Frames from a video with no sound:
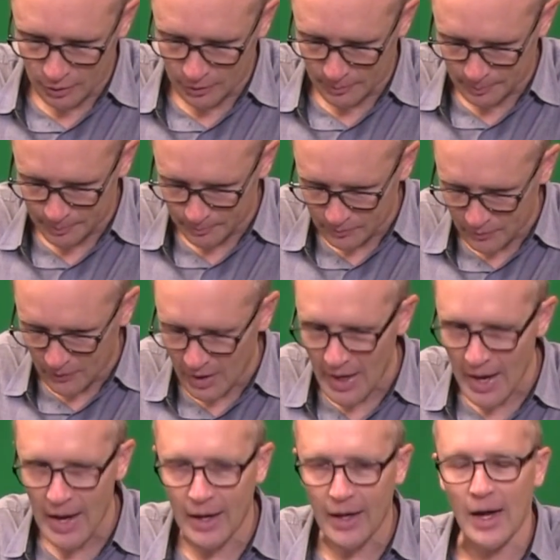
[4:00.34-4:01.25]
learn,
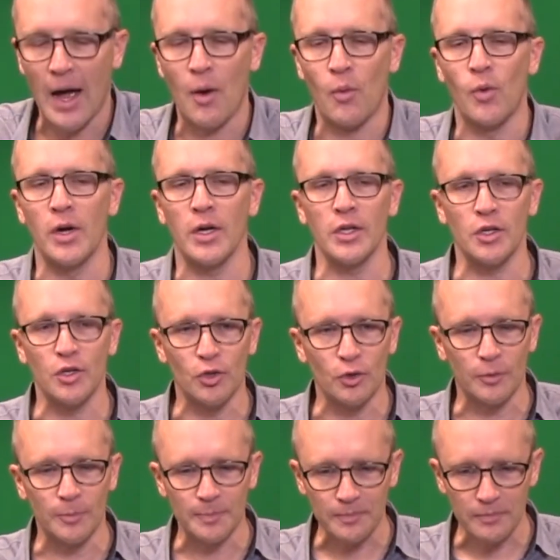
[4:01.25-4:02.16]
I want
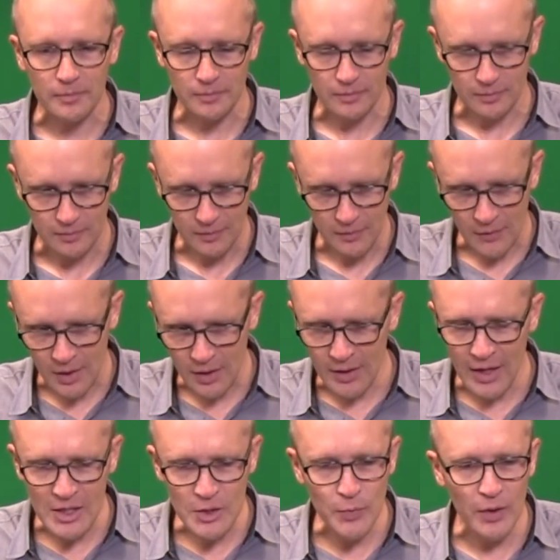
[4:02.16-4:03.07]
you,
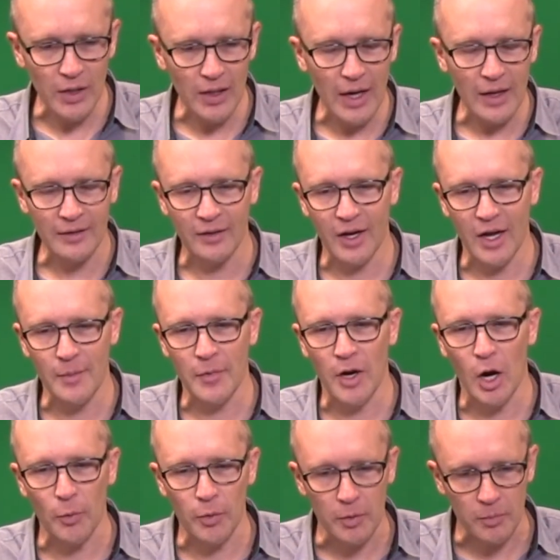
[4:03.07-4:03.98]
and I spend a lot of time
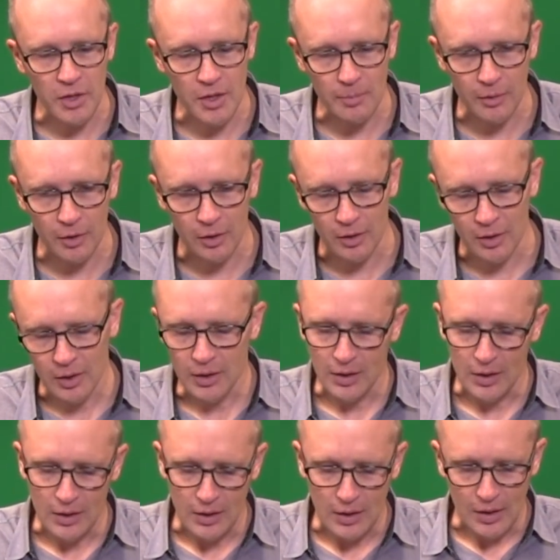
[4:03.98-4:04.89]
helping people
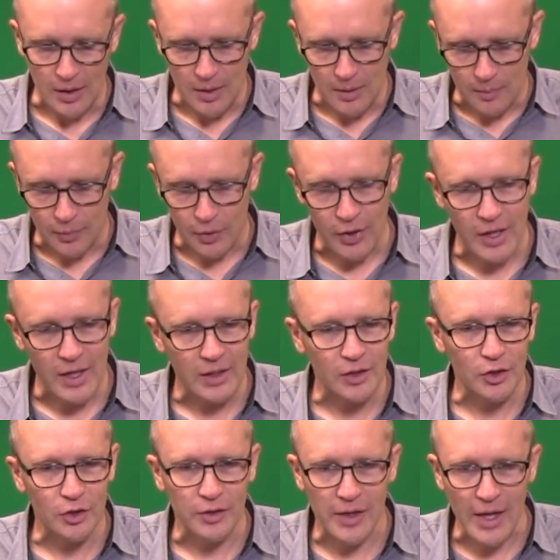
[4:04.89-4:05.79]

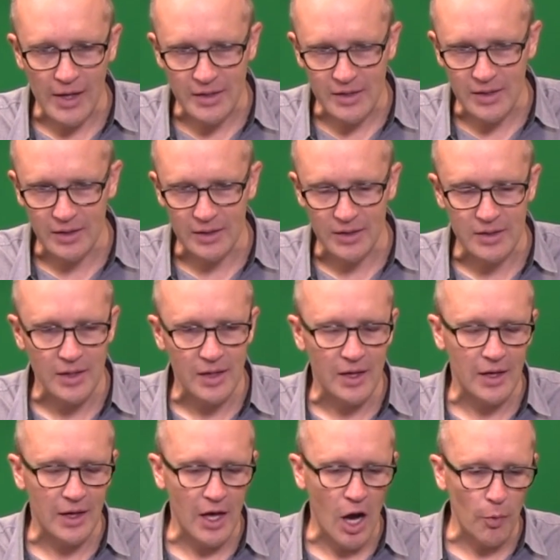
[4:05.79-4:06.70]
plan good lessons
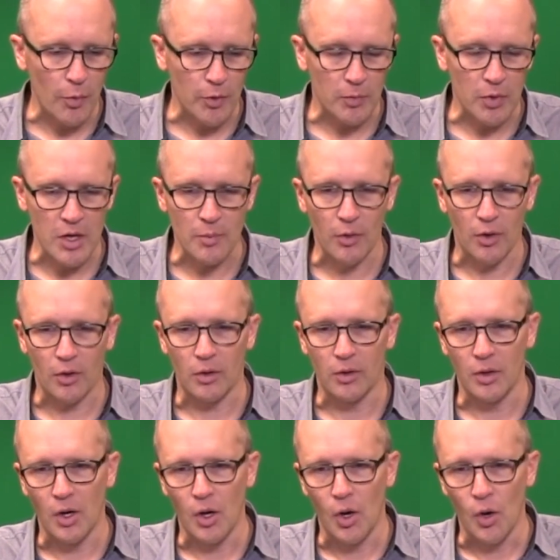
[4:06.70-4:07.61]
and helping
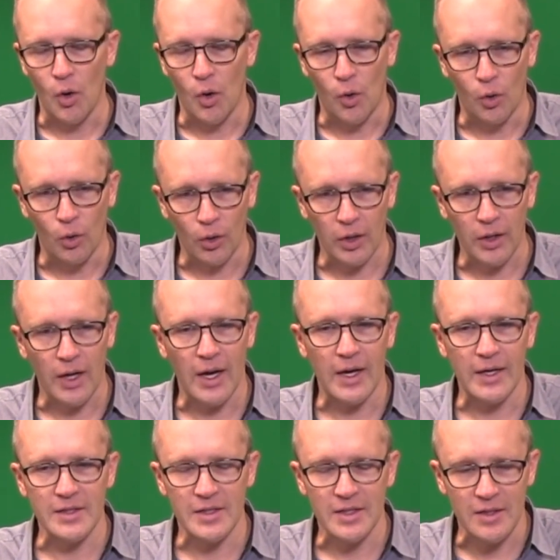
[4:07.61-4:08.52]
people
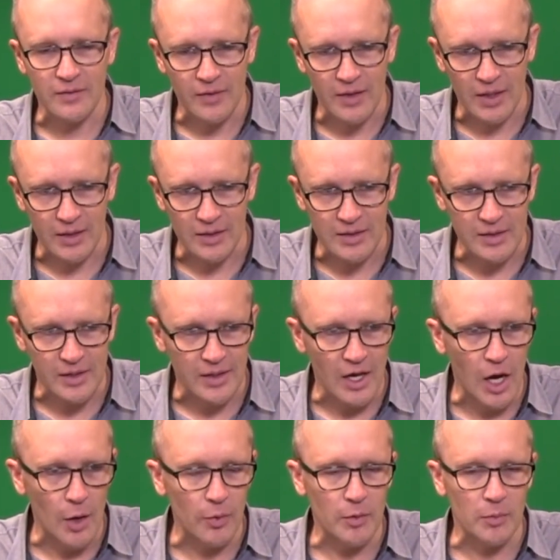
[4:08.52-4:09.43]
organize events
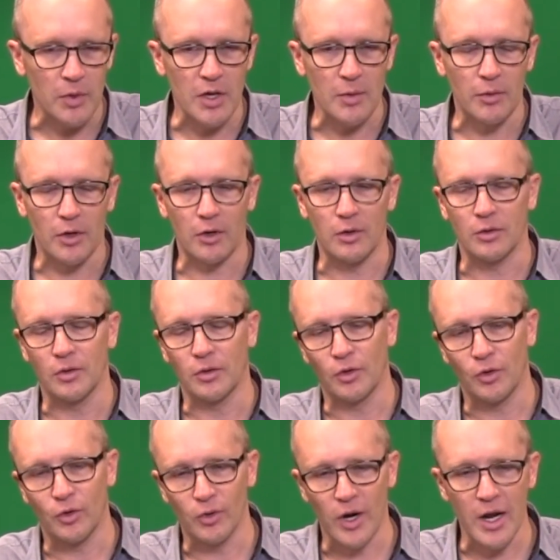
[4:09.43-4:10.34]
and helping people
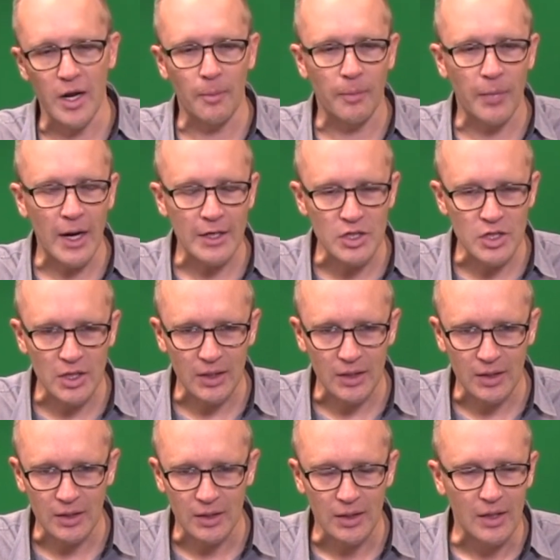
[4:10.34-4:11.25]
create a
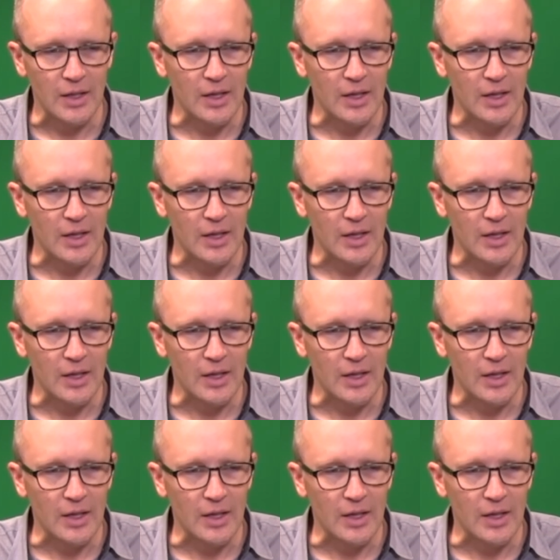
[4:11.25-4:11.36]
budget